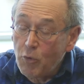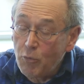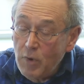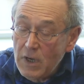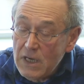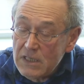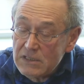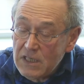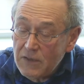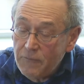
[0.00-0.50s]

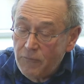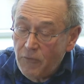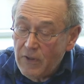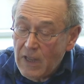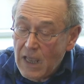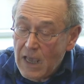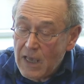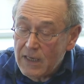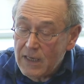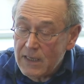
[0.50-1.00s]
reason for
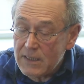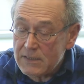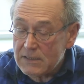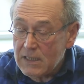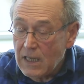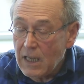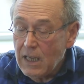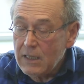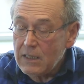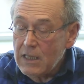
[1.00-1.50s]
that is
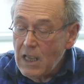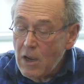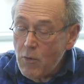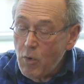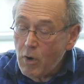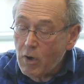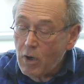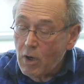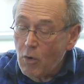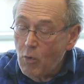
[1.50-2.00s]
they
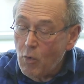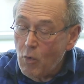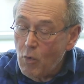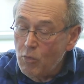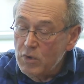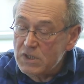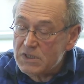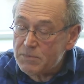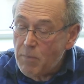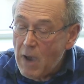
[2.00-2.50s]
were
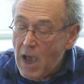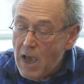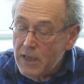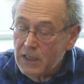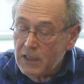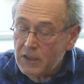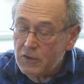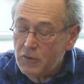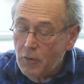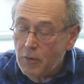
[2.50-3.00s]

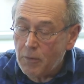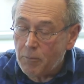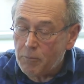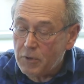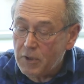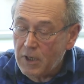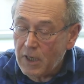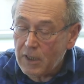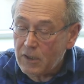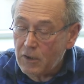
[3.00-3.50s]
responding to a
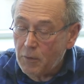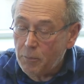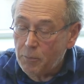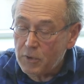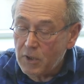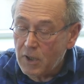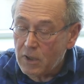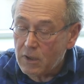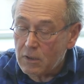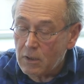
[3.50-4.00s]
particular
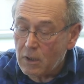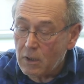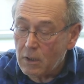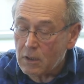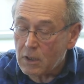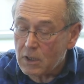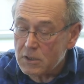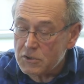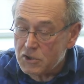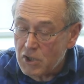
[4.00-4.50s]
political
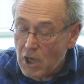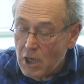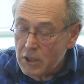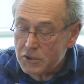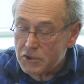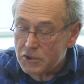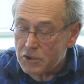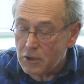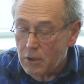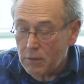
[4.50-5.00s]

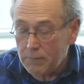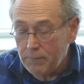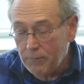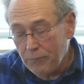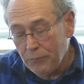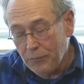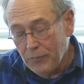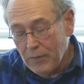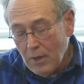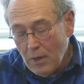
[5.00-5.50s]
conjuncture
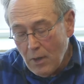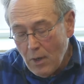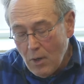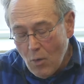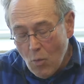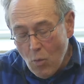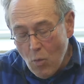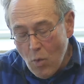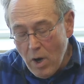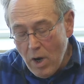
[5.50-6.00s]

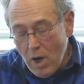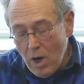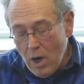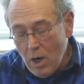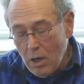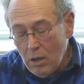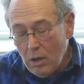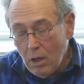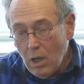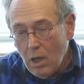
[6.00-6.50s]

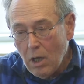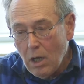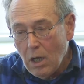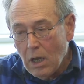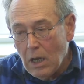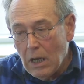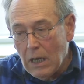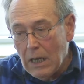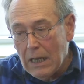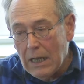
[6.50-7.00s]
where
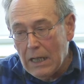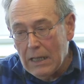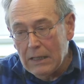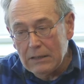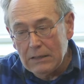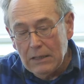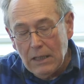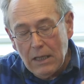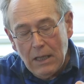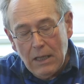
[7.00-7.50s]

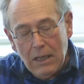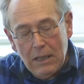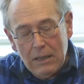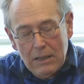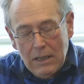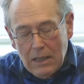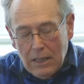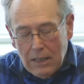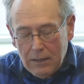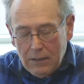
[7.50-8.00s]

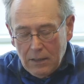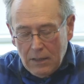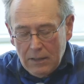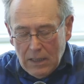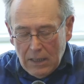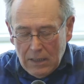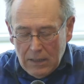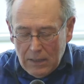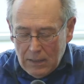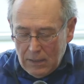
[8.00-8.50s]

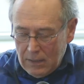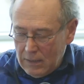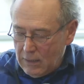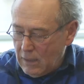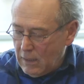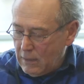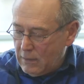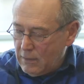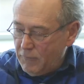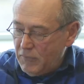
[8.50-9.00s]
the
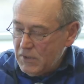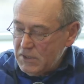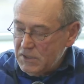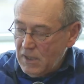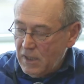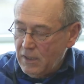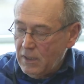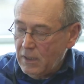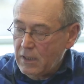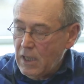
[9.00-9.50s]
division
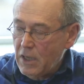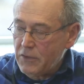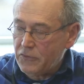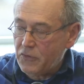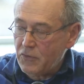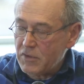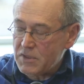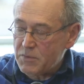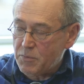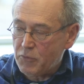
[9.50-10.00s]
in the
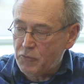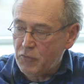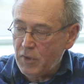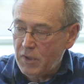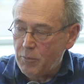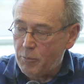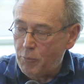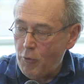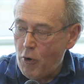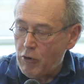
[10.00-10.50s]
country was
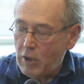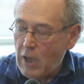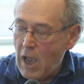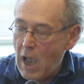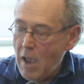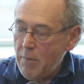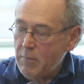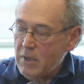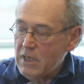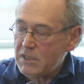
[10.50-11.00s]
between
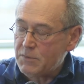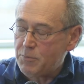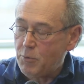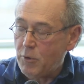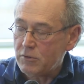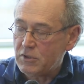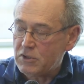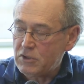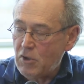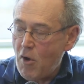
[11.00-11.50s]
pro-communist,
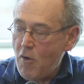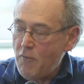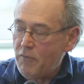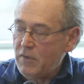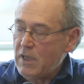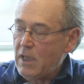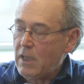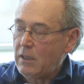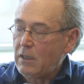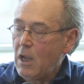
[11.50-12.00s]

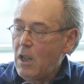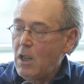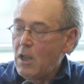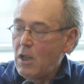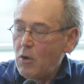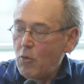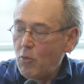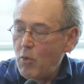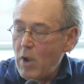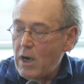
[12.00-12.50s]
pro-Soviet,
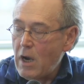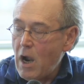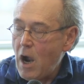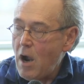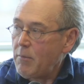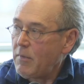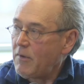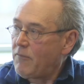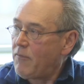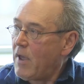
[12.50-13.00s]
Red
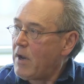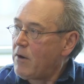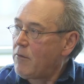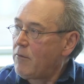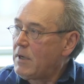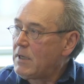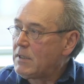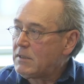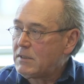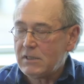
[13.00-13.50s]
Army
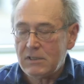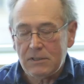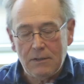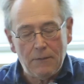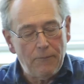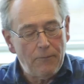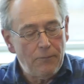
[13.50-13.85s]
veterans,